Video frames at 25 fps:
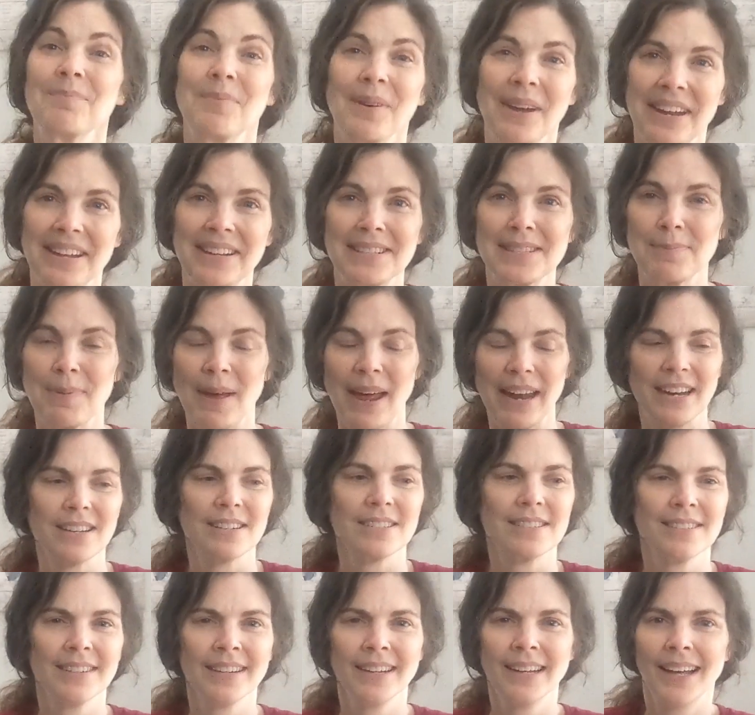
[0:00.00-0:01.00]
but in
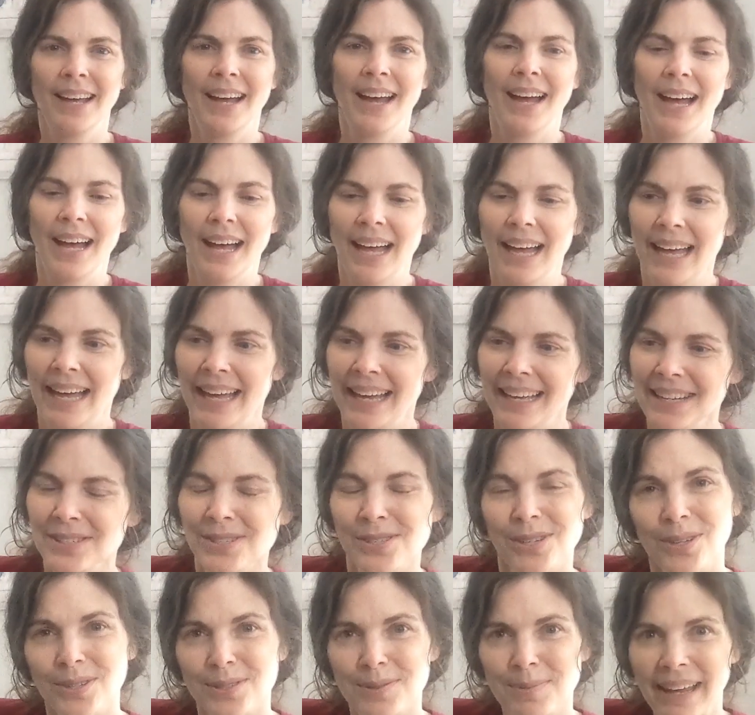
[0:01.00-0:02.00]
Spanish. Uh,
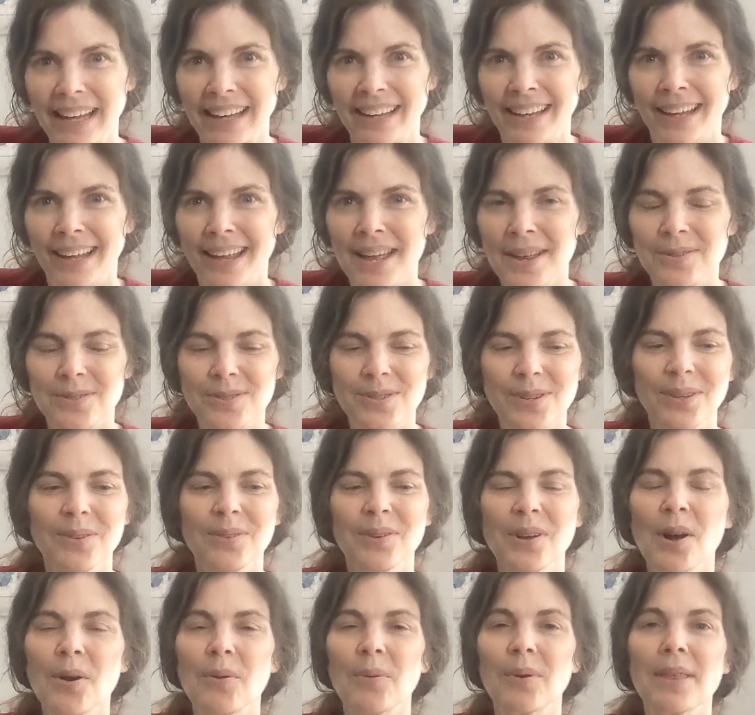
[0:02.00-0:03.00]
excuse me, do you
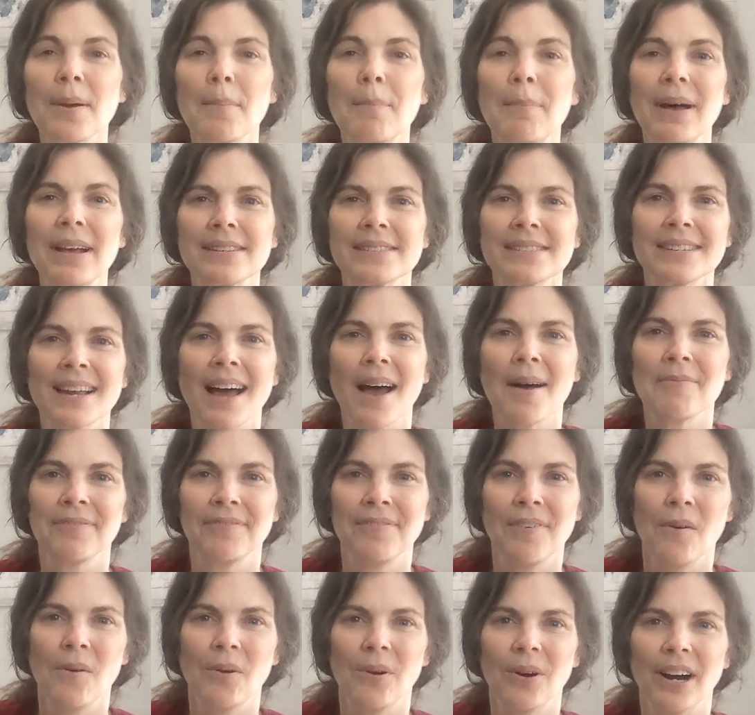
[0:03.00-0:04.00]
know where the bus
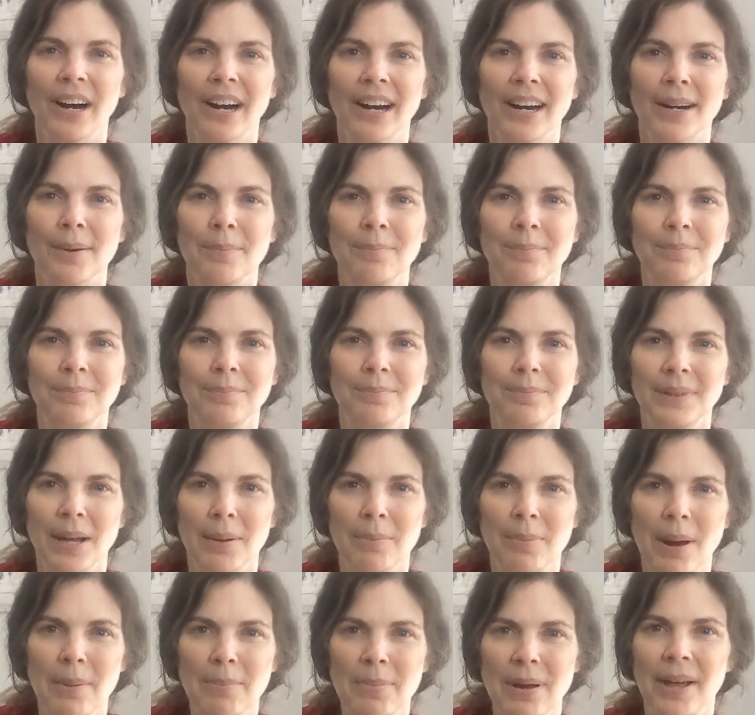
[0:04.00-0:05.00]
stop for blah,
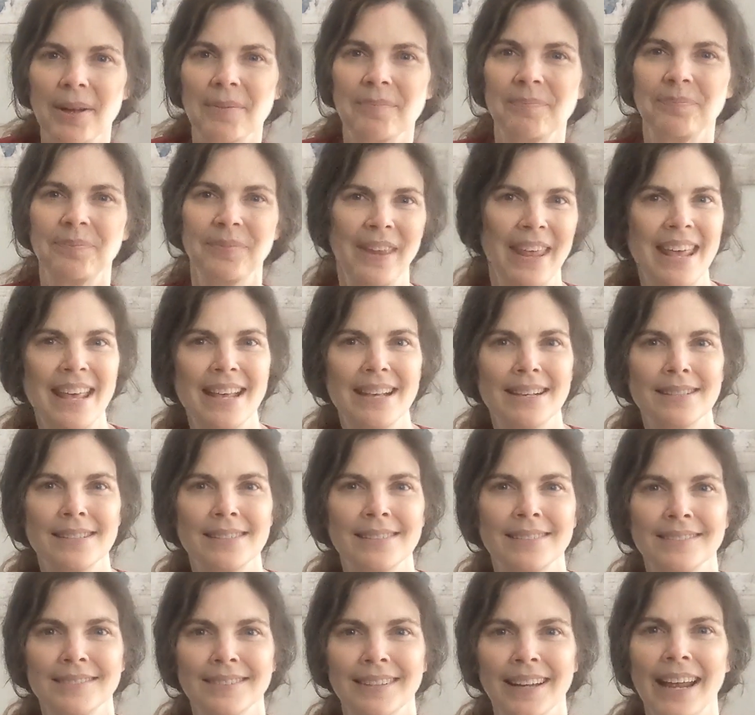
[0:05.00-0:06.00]
blah, blah is?